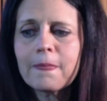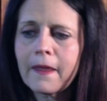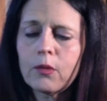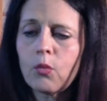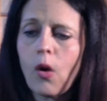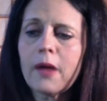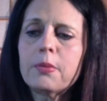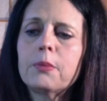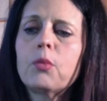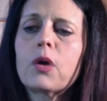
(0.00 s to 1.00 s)
why
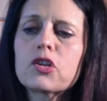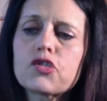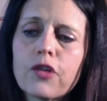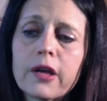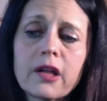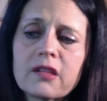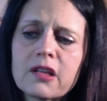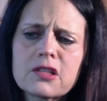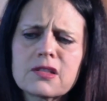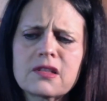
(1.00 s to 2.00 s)
people want to drink. I
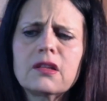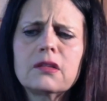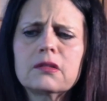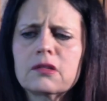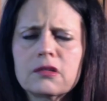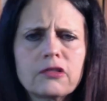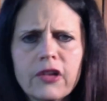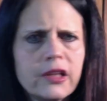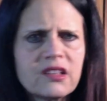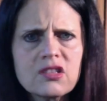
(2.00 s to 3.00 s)
think it's still
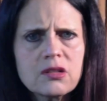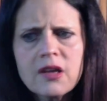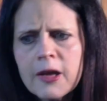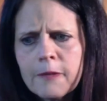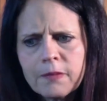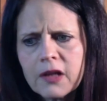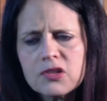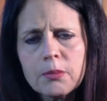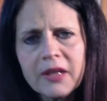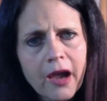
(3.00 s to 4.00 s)
great
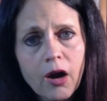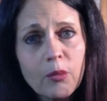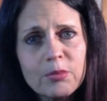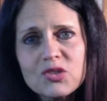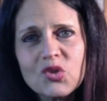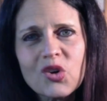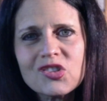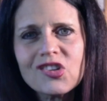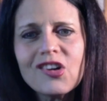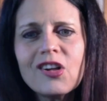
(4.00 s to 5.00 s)
to be out and be
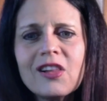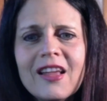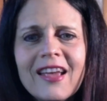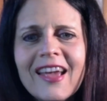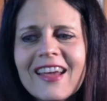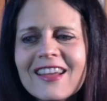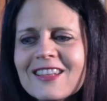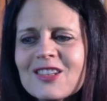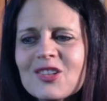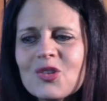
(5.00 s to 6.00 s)
social and
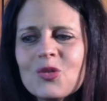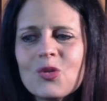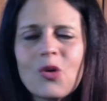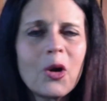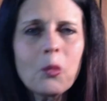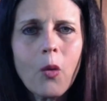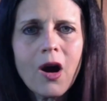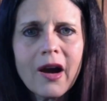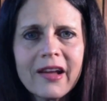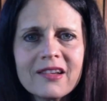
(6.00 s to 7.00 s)
to
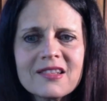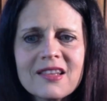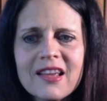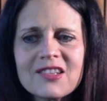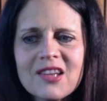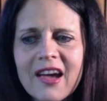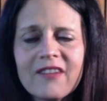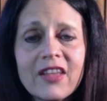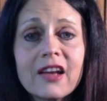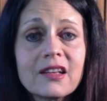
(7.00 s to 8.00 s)
unwind, and to have
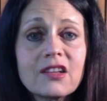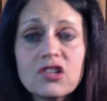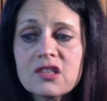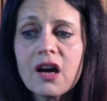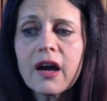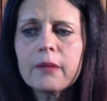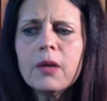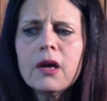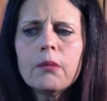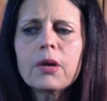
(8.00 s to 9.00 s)
that good time.
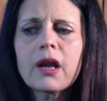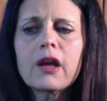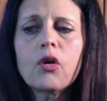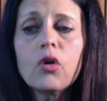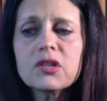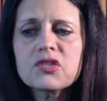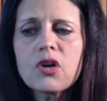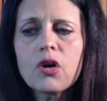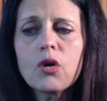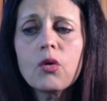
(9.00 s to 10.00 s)
But I
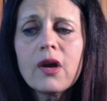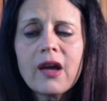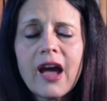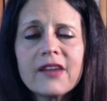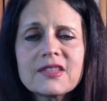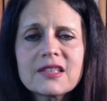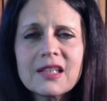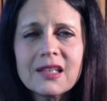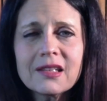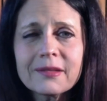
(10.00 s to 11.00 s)
also have
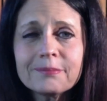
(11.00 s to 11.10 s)
seen